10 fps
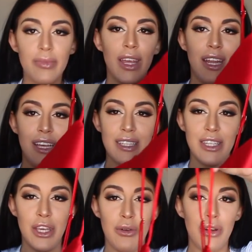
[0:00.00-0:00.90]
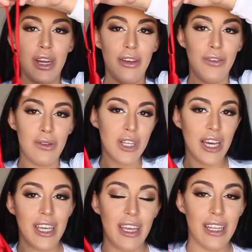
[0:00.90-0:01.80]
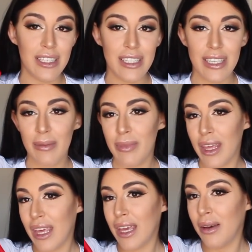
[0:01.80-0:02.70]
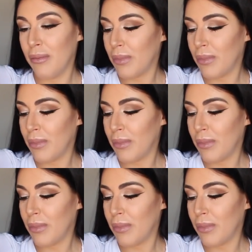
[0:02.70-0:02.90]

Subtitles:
It is cuter if you tuck it into something,